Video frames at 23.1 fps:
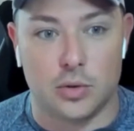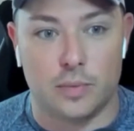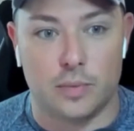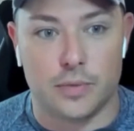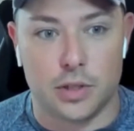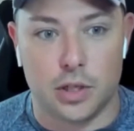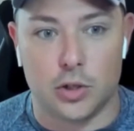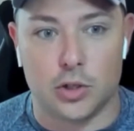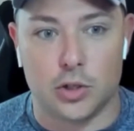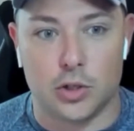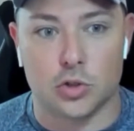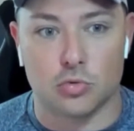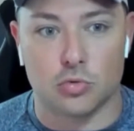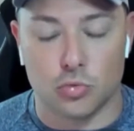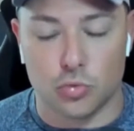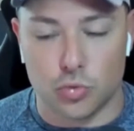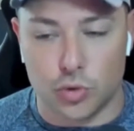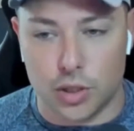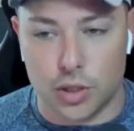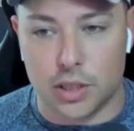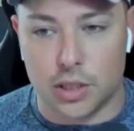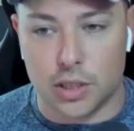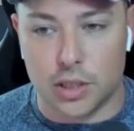You're
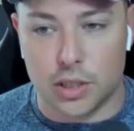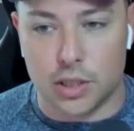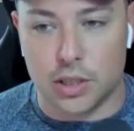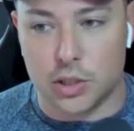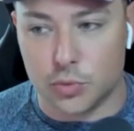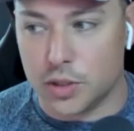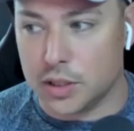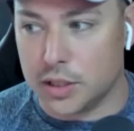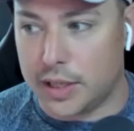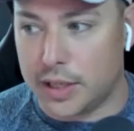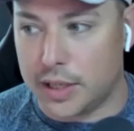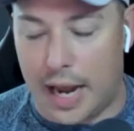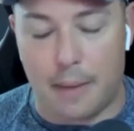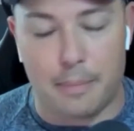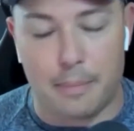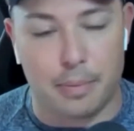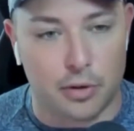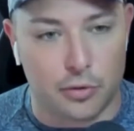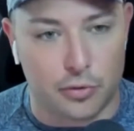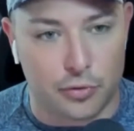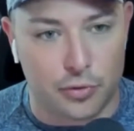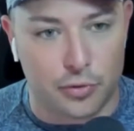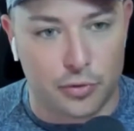really, really
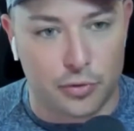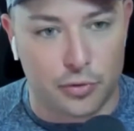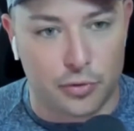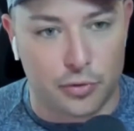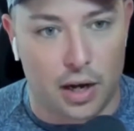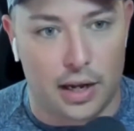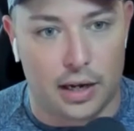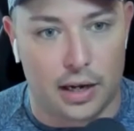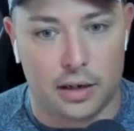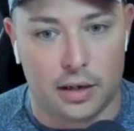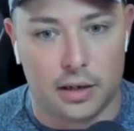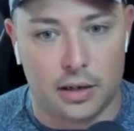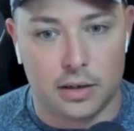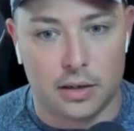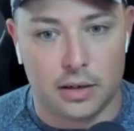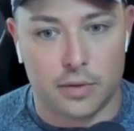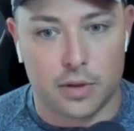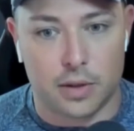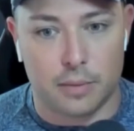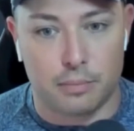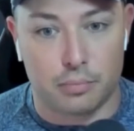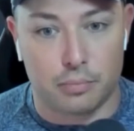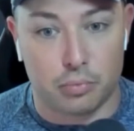amplifying
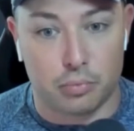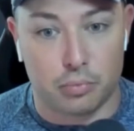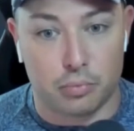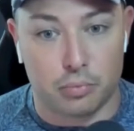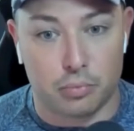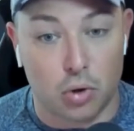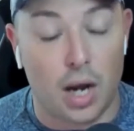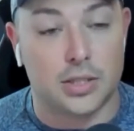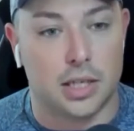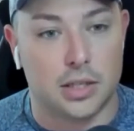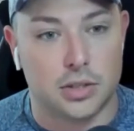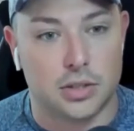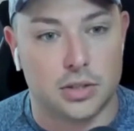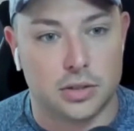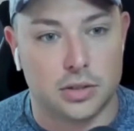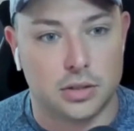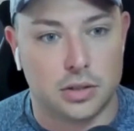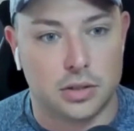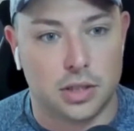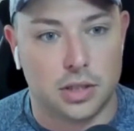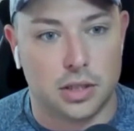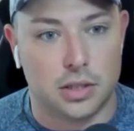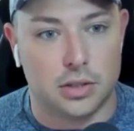the process,
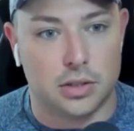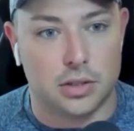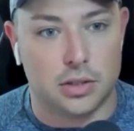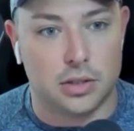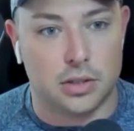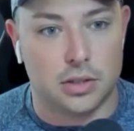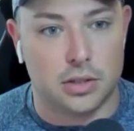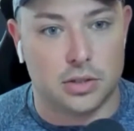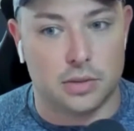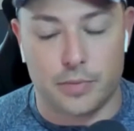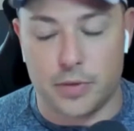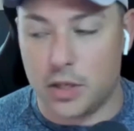because